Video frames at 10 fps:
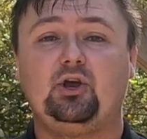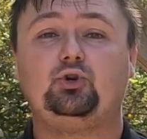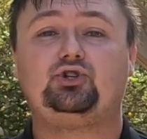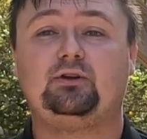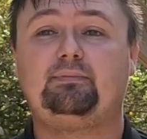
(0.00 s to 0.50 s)
You
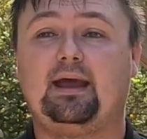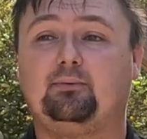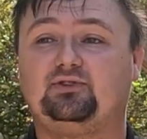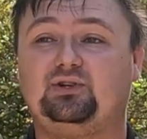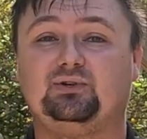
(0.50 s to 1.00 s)
should be
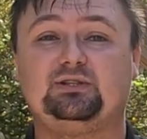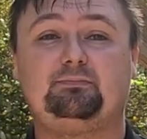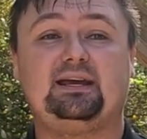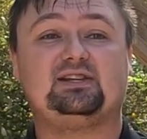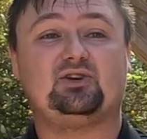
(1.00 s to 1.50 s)
able to
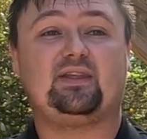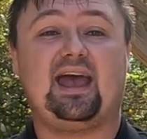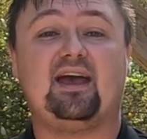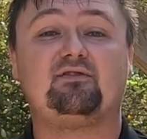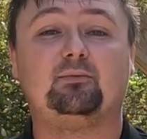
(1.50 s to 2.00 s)
speak so
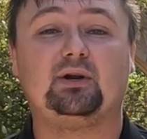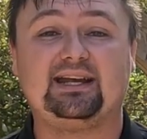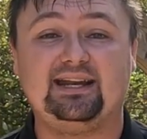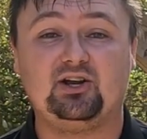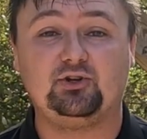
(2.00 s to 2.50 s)
that everyone
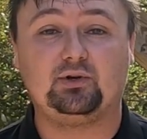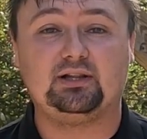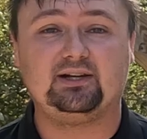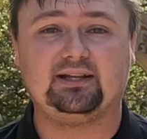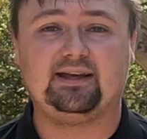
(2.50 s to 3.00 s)
can hear you
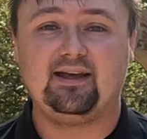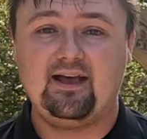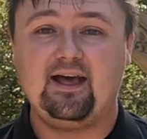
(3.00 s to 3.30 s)
clearly.